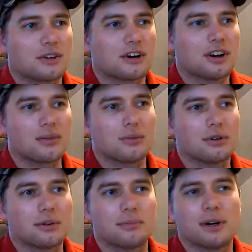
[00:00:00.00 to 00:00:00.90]

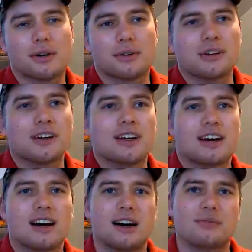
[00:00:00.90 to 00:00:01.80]
cardboard boat
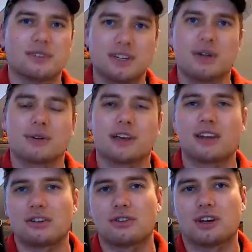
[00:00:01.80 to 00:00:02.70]
videos on
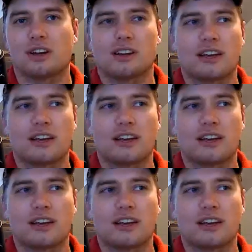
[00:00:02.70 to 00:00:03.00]
this channel.